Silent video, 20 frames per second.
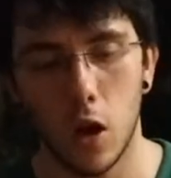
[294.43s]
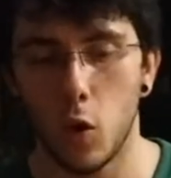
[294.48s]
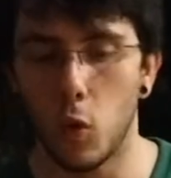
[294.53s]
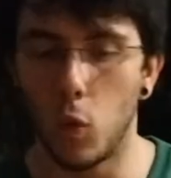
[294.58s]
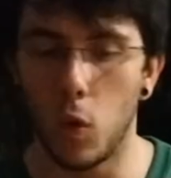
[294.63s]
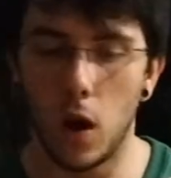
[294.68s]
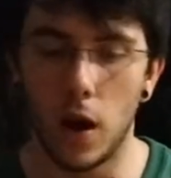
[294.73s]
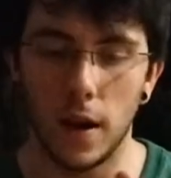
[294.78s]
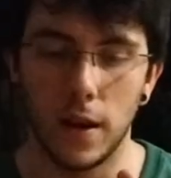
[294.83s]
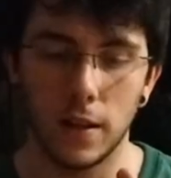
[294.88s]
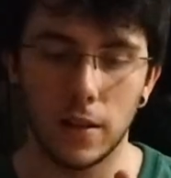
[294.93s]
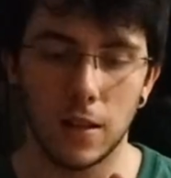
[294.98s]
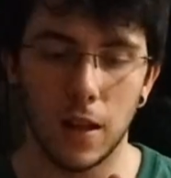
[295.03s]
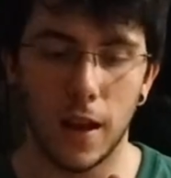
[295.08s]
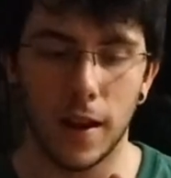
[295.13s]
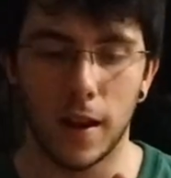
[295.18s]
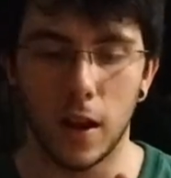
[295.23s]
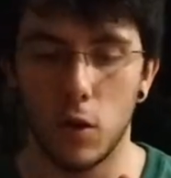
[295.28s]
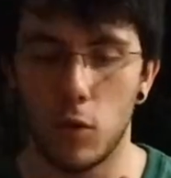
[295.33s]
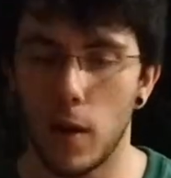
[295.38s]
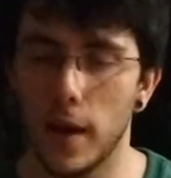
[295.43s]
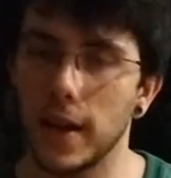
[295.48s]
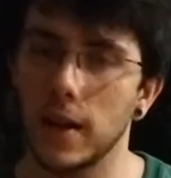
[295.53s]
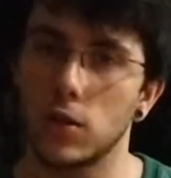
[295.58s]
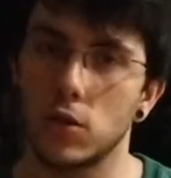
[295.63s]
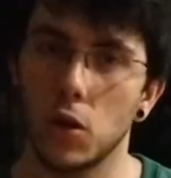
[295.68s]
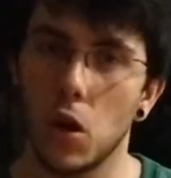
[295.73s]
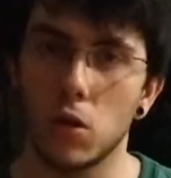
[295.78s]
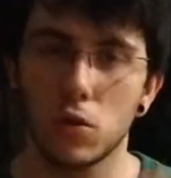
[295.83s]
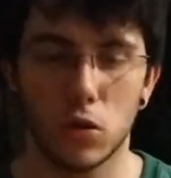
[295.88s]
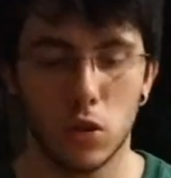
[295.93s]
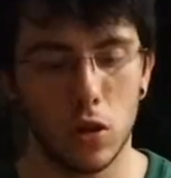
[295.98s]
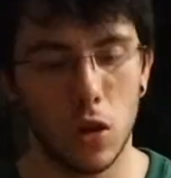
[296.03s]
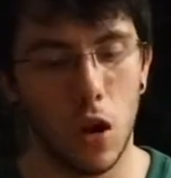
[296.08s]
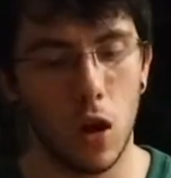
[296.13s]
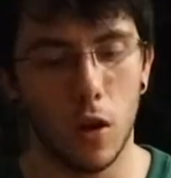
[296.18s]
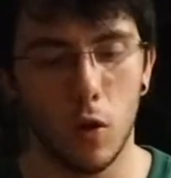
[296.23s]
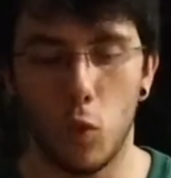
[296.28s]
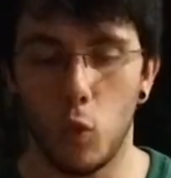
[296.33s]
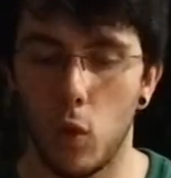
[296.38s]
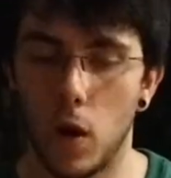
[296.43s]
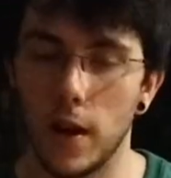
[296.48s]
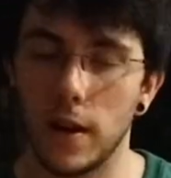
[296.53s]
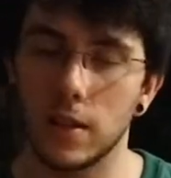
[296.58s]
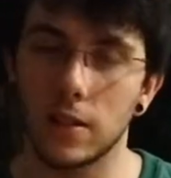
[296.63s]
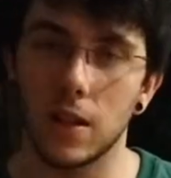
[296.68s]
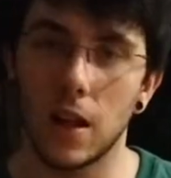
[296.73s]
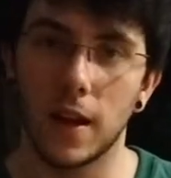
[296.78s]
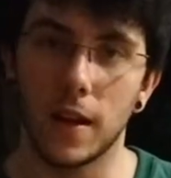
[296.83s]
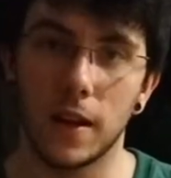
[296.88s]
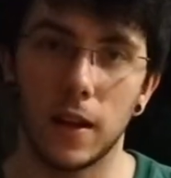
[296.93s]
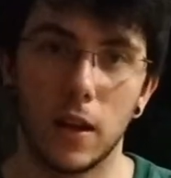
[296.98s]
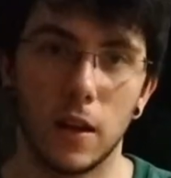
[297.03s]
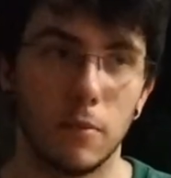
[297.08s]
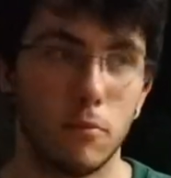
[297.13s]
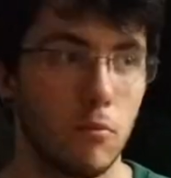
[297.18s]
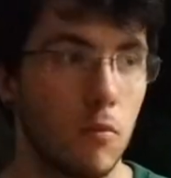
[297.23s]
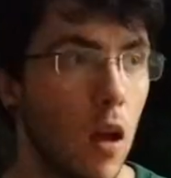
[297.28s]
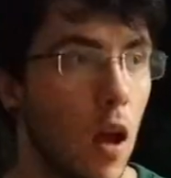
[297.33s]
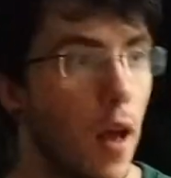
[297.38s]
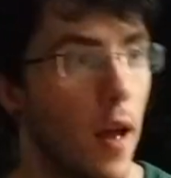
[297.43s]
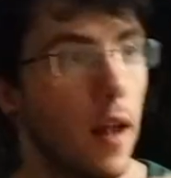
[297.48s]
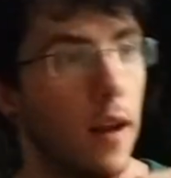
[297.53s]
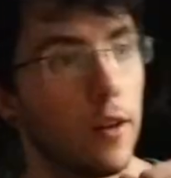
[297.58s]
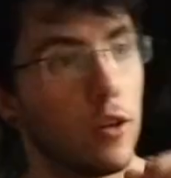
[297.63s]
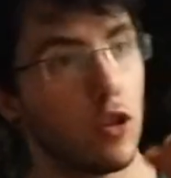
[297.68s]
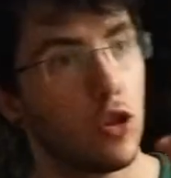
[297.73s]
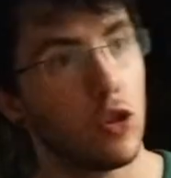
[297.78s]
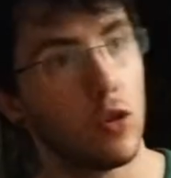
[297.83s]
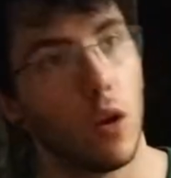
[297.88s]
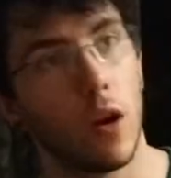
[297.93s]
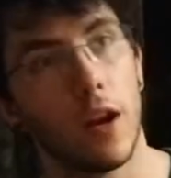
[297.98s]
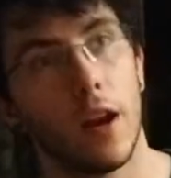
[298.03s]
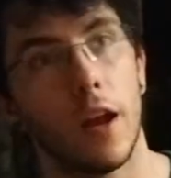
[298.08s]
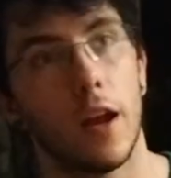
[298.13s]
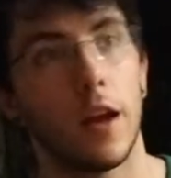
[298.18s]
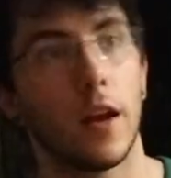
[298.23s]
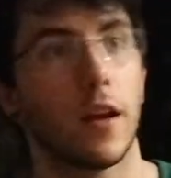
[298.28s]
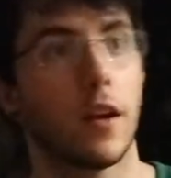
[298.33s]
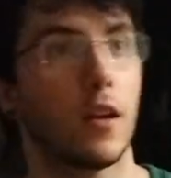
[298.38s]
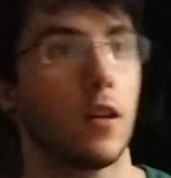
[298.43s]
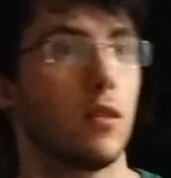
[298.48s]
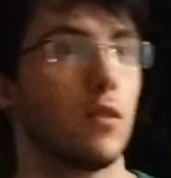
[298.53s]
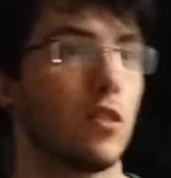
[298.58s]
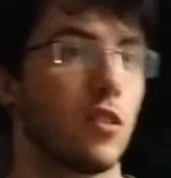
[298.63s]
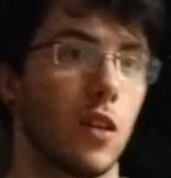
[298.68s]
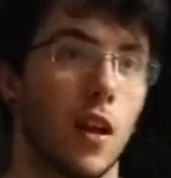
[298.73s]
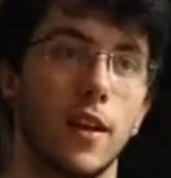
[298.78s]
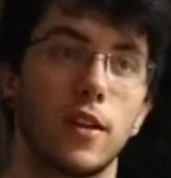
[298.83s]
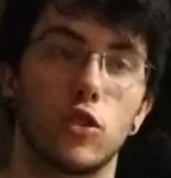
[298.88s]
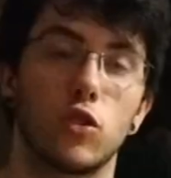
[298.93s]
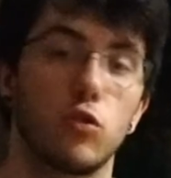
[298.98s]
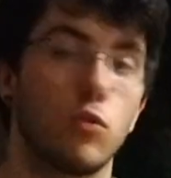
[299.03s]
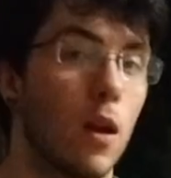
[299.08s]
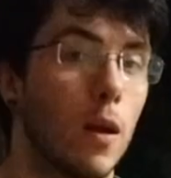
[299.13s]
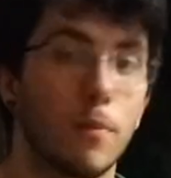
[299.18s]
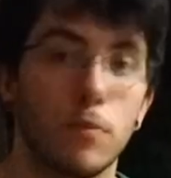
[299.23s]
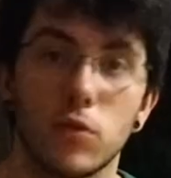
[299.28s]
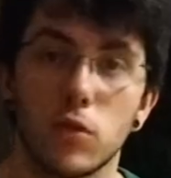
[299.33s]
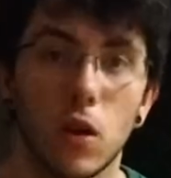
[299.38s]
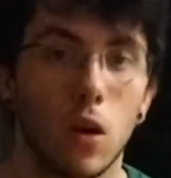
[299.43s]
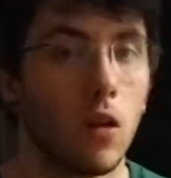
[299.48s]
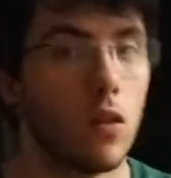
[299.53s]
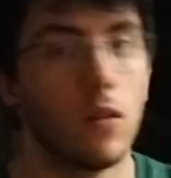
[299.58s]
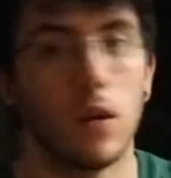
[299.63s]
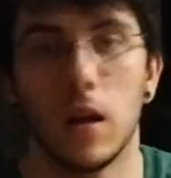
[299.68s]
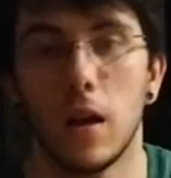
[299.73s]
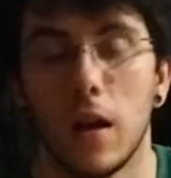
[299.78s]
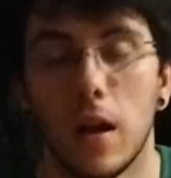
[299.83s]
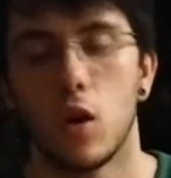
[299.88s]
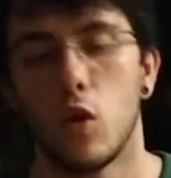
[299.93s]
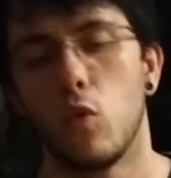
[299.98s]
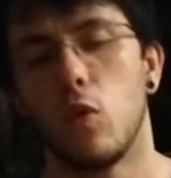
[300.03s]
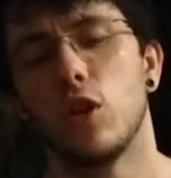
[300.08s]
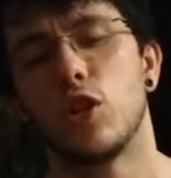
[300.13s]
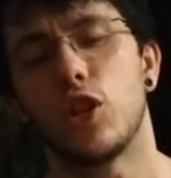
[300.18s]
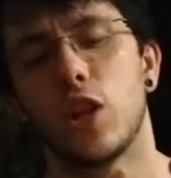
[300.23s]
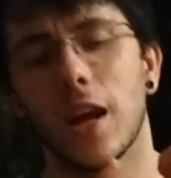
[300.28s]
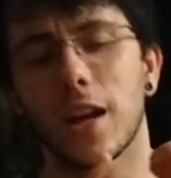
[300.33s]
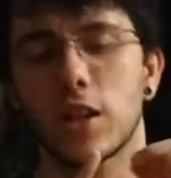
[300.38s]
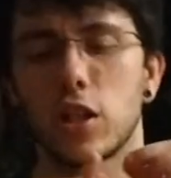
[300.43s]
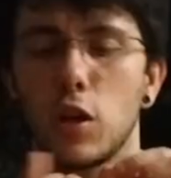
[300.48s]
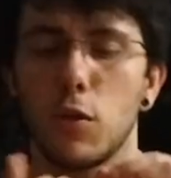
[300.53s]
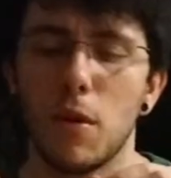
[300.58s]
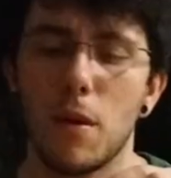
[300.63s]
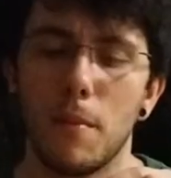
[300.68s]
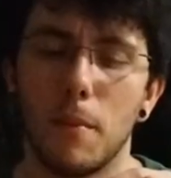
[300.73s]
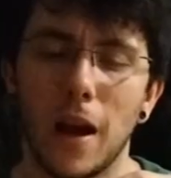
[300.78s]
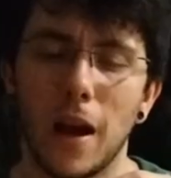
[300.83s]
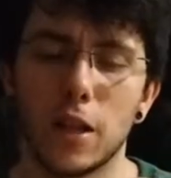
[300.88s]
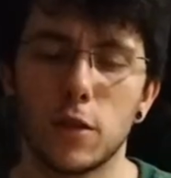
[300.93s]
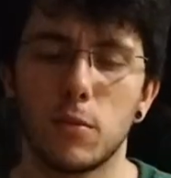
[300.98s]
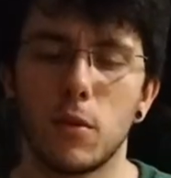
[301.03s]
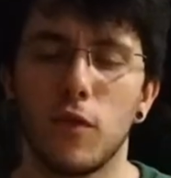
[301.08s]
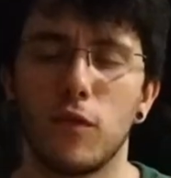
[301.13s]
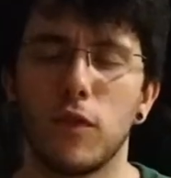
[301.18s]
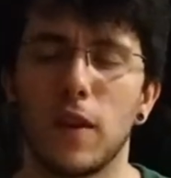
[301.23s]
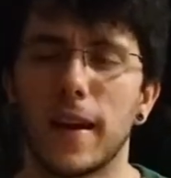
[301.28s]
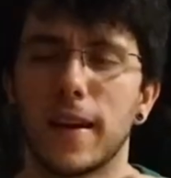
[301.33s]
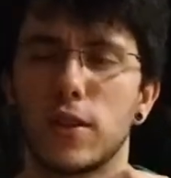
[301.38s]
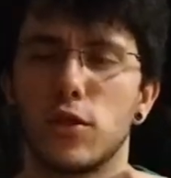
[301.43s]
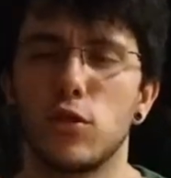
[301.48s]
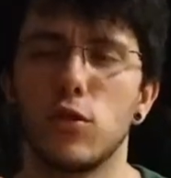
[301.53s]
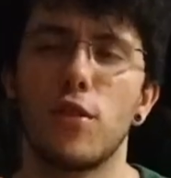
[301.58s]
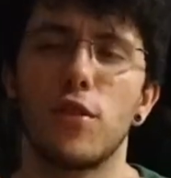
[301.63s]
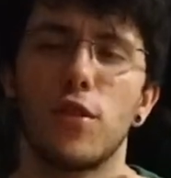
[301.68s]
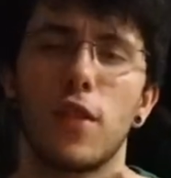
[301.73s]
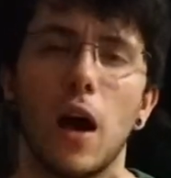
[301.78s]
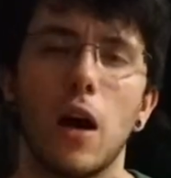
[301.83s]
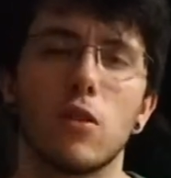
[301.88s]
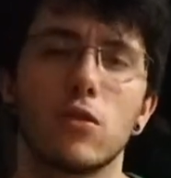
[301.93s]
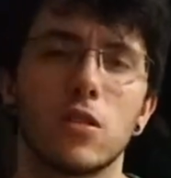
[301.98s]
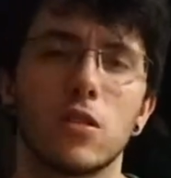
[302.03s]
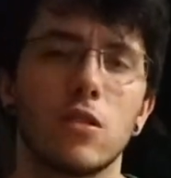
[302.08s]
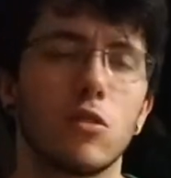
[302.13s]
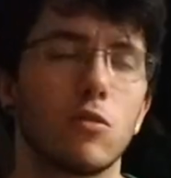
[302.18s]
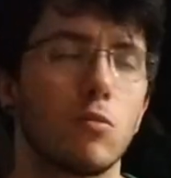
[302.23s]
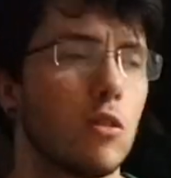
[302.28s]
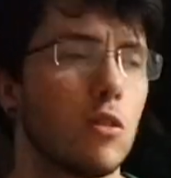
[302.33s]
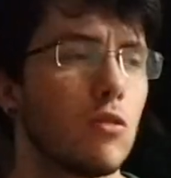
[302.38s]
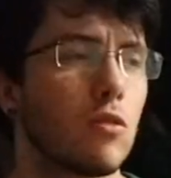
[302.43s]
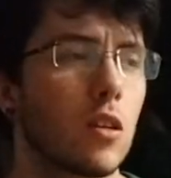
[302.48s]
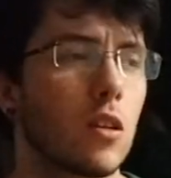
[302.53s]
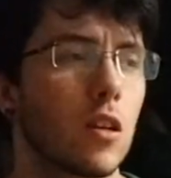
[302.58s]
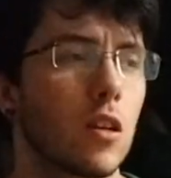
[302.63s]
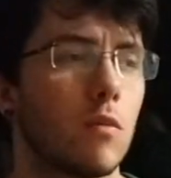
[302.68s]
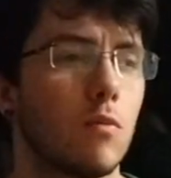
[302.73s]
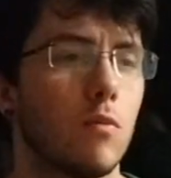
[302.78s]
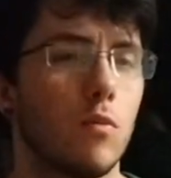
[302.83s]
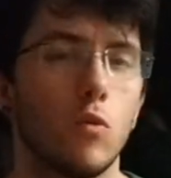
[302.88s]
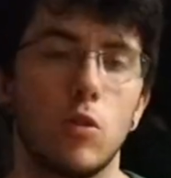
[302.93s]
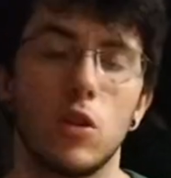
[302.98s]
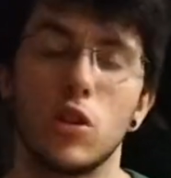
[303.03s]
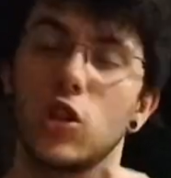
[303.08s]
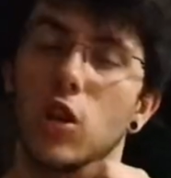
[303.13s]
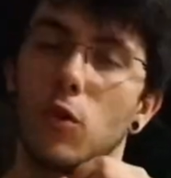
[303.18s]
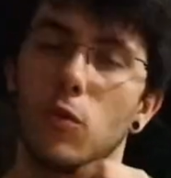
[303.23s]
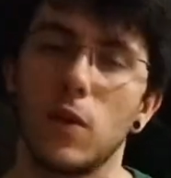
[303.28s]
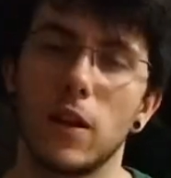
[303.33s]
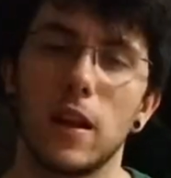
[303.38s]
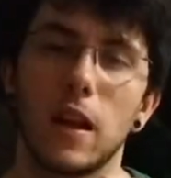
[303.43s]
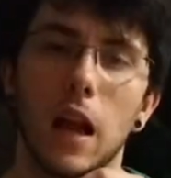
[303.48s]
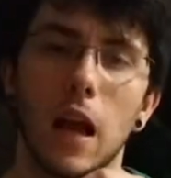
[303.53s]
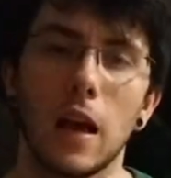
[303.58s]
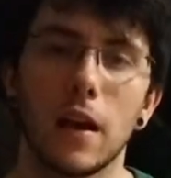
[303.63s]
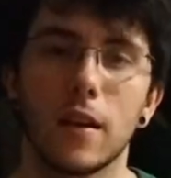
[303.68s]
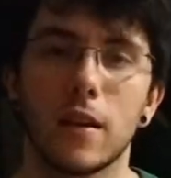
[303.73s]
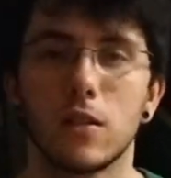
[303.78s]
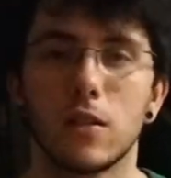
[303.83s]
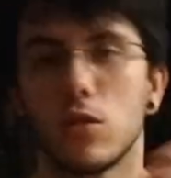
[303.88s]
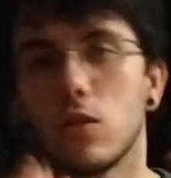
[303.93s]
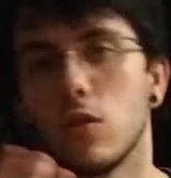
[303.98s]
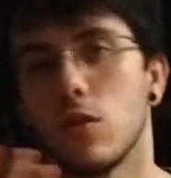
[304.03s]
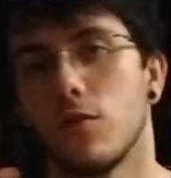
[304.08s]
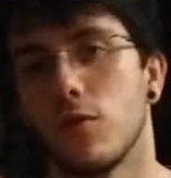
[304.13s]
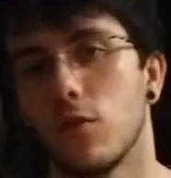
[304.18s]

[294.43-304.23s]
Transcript: One is like a reggaeton song. One is like a electronic slash rap song, which actually reminds me of like 2000s music, which I really like. So